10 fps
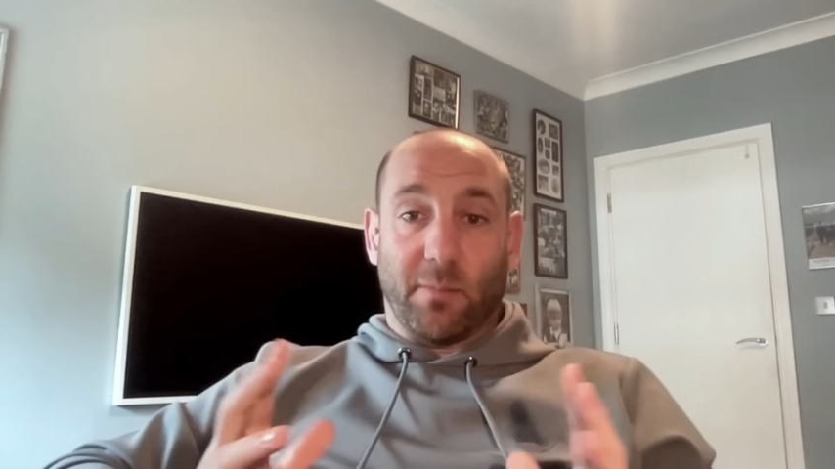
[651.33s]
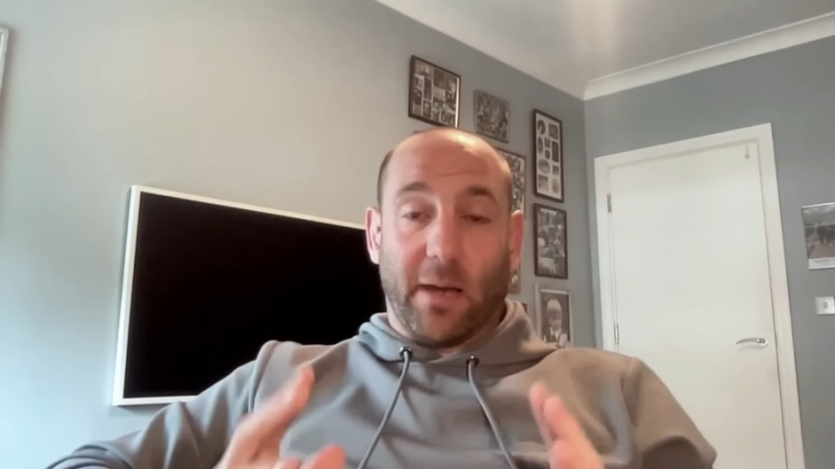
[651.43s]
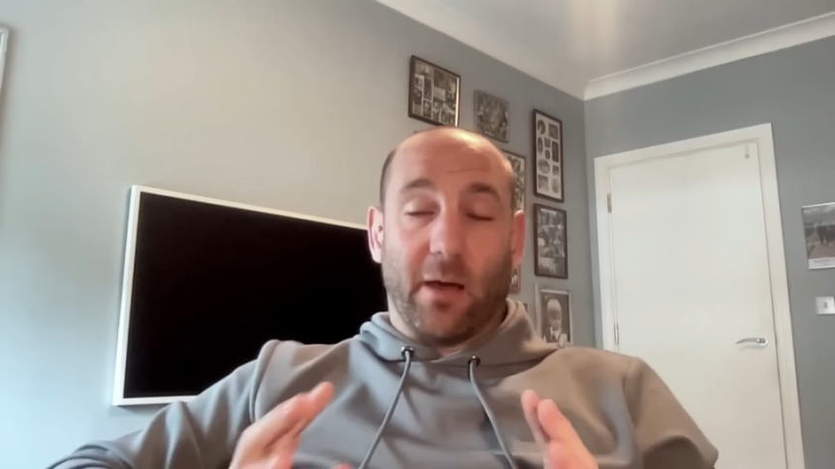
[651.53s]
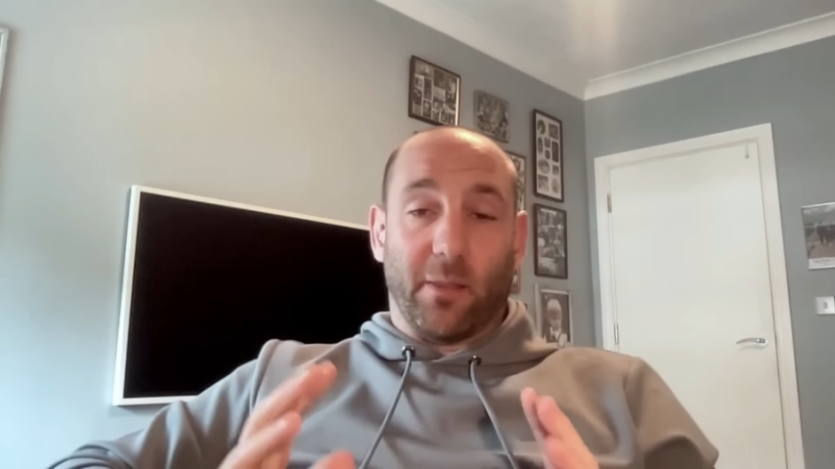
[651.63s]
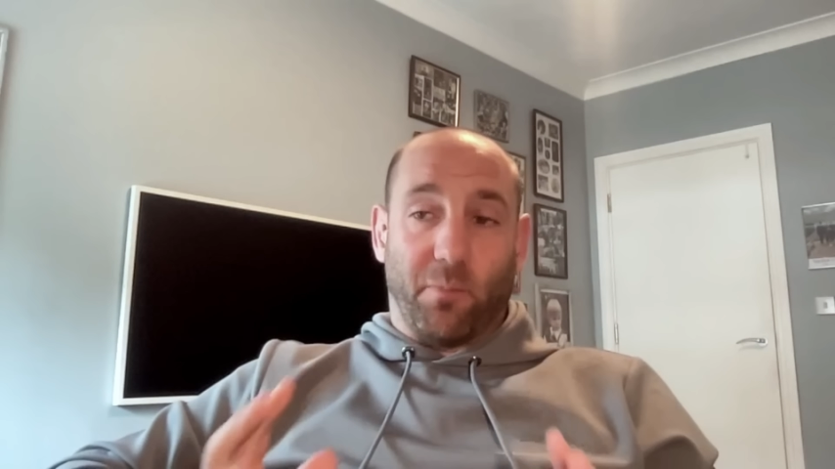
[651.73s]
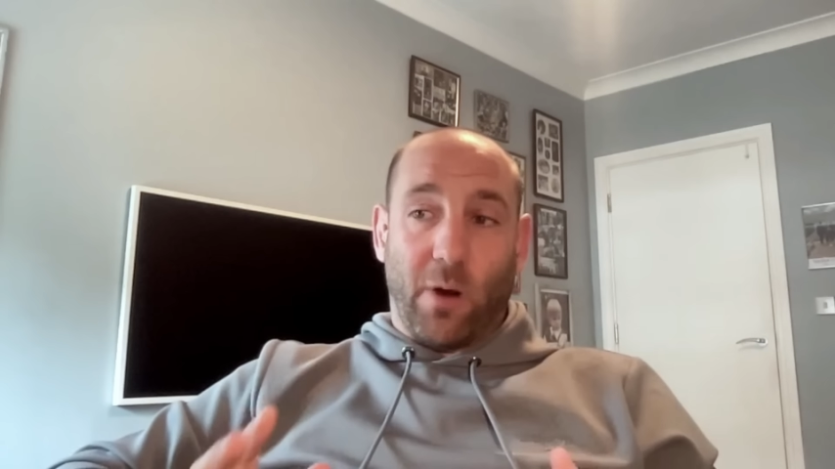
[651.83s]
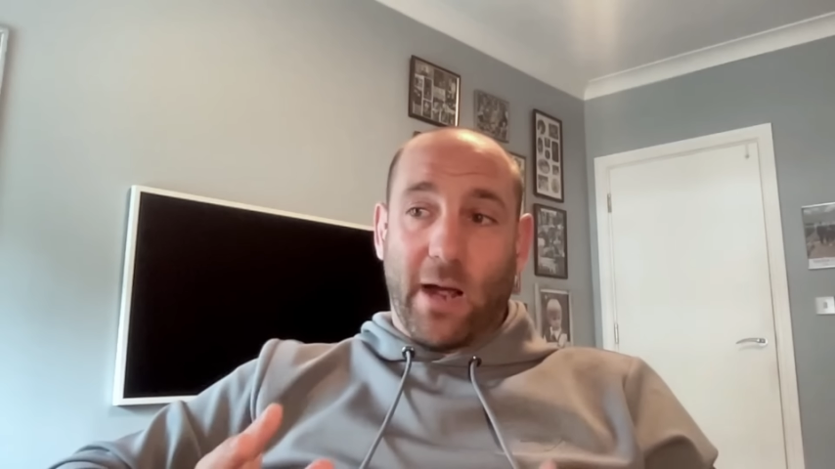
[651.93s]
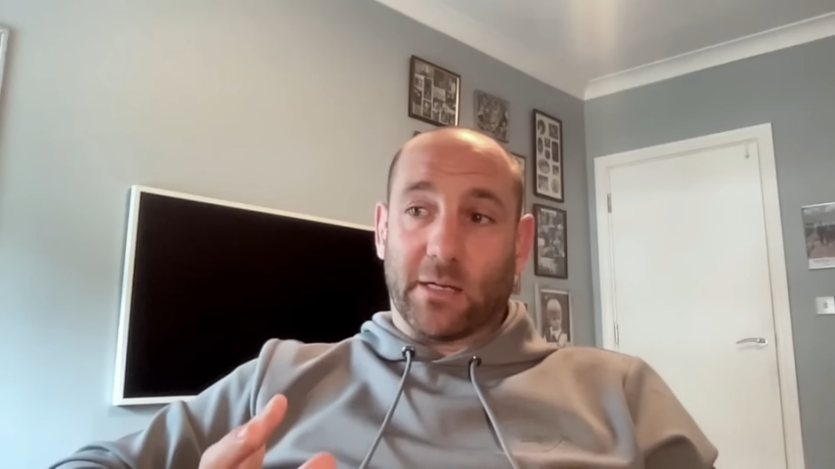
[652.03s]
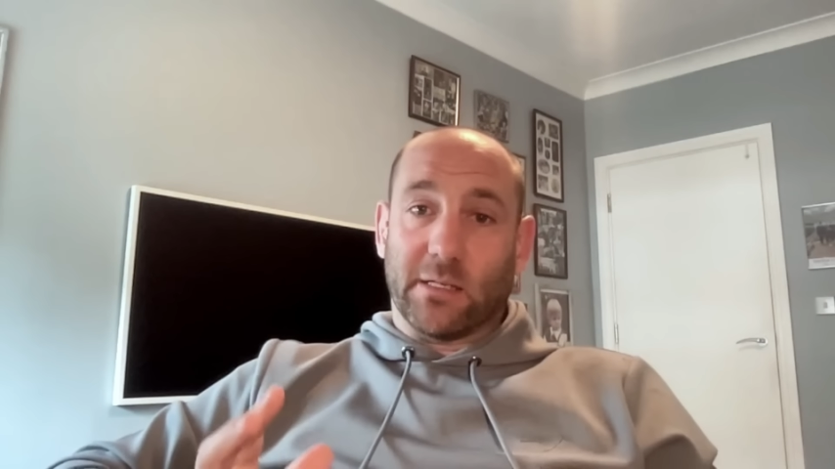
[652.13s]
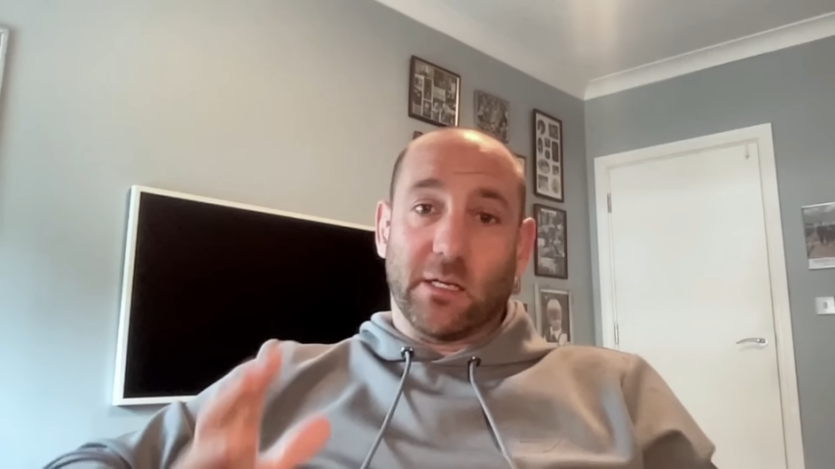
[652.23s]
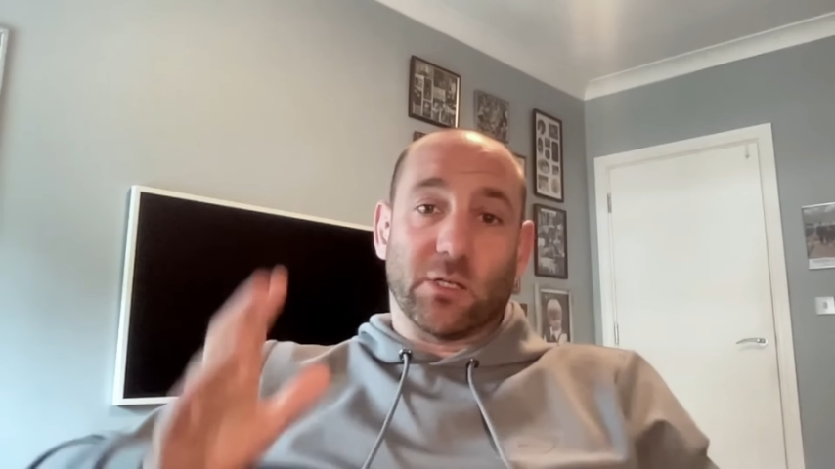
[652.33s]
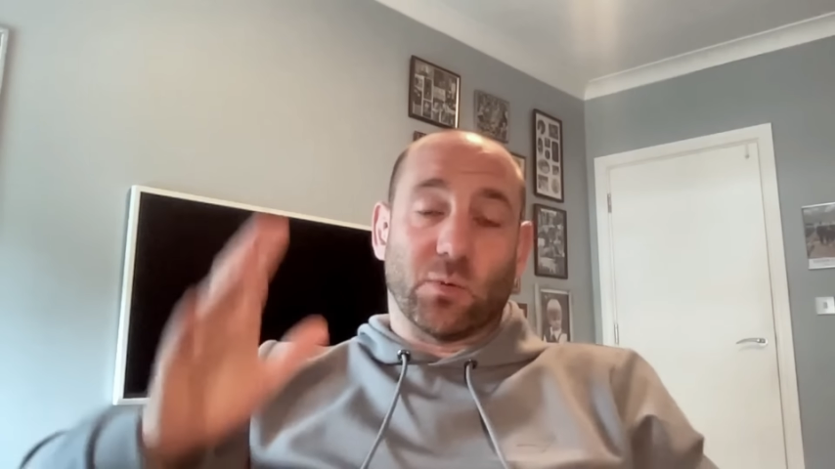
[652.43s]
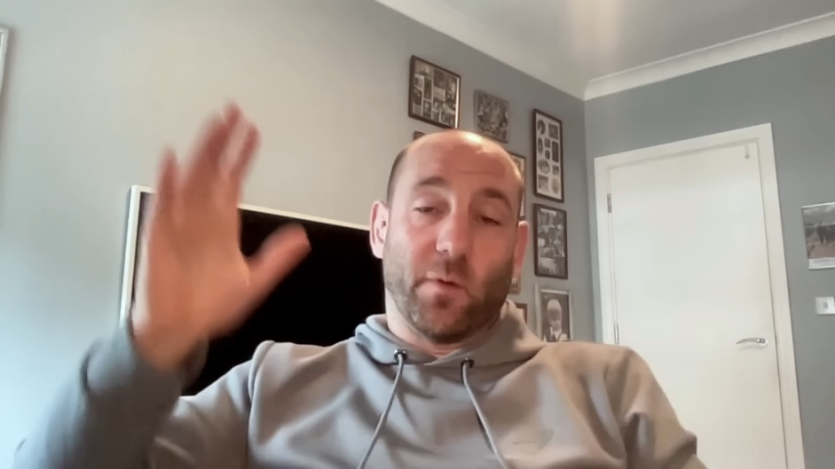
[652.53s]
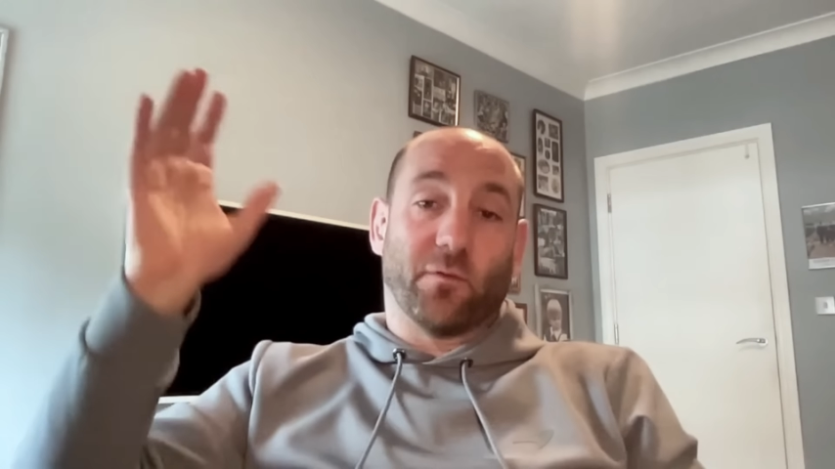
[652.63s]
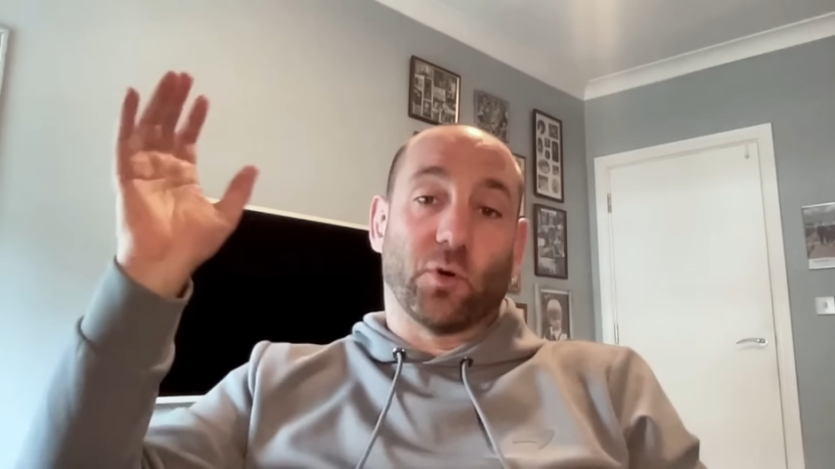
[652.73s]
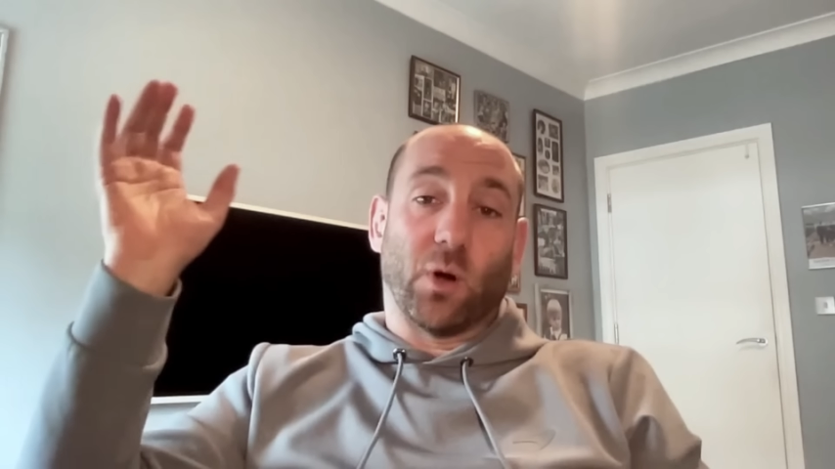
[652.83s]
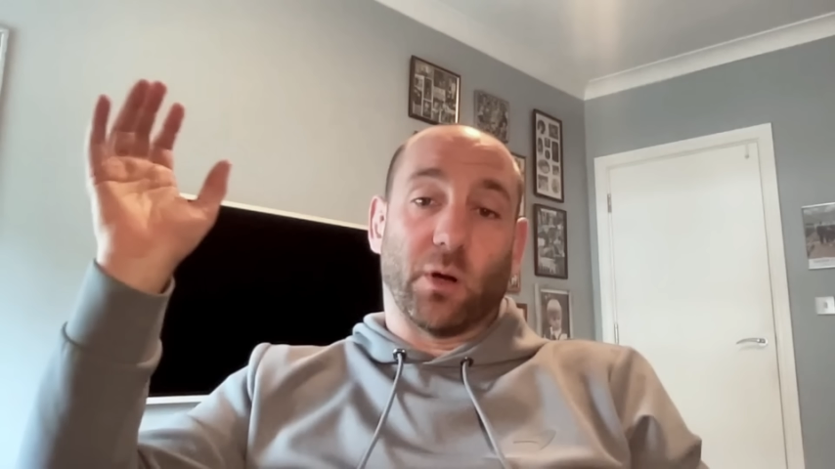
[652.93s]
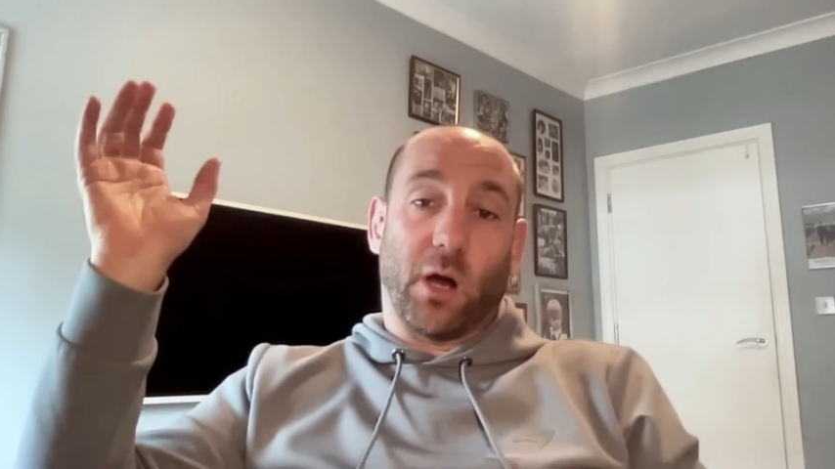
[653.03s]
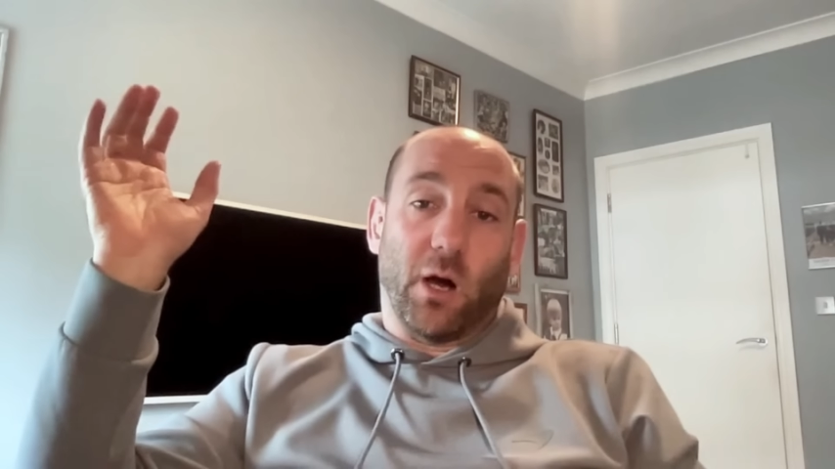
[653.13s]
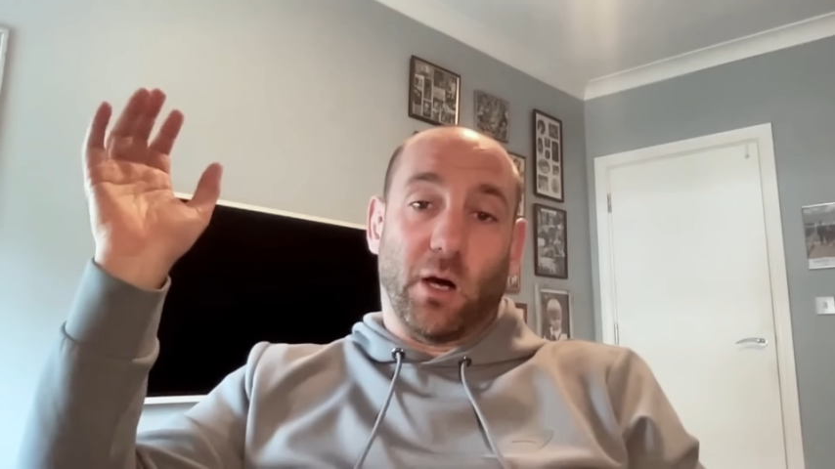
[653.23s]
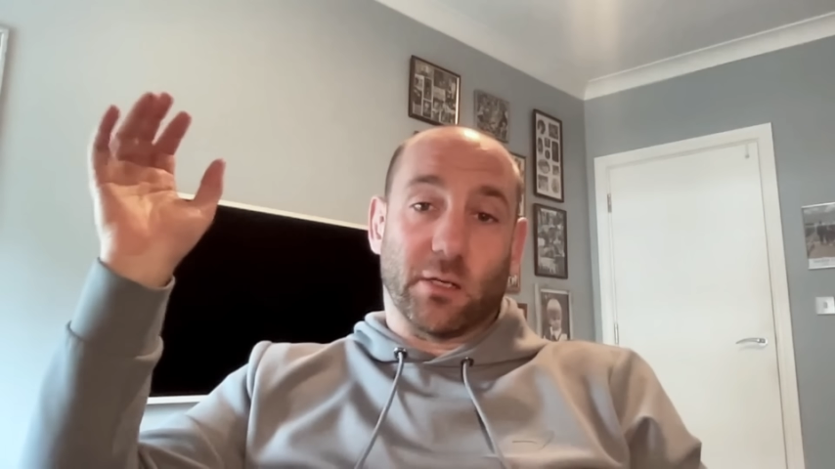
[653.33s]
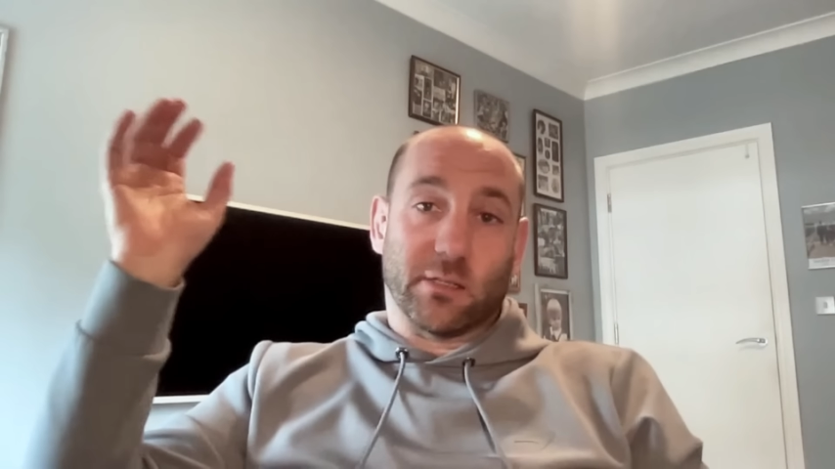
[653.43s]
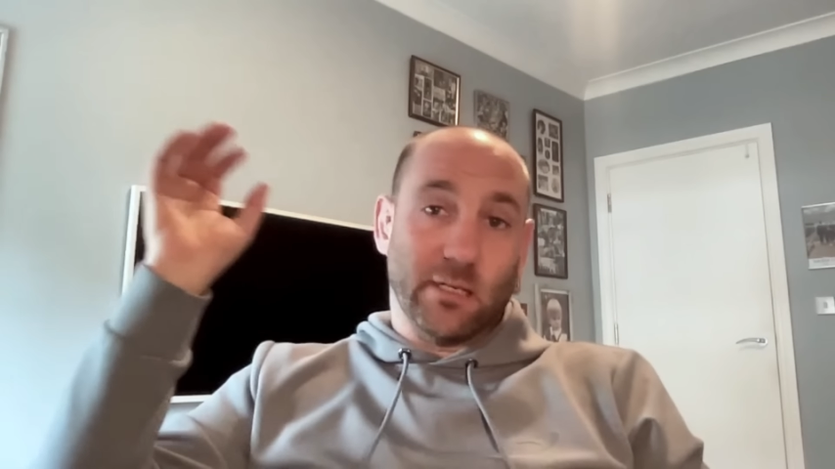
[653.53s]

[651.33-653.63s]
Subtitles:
about the practice, we've got to ask,